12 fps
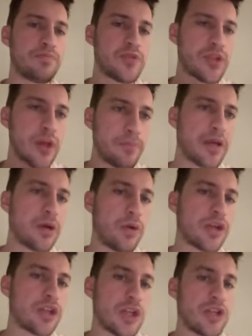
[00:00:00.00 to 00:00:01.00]
some Bitcoin
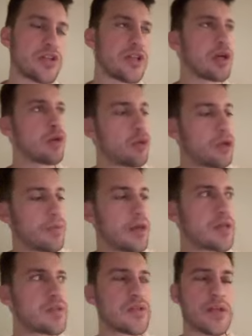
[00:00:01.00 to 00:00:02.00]
exchanges like
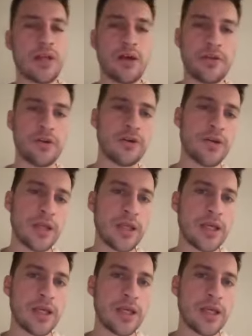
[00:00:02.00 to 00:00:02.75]
Coinbase and other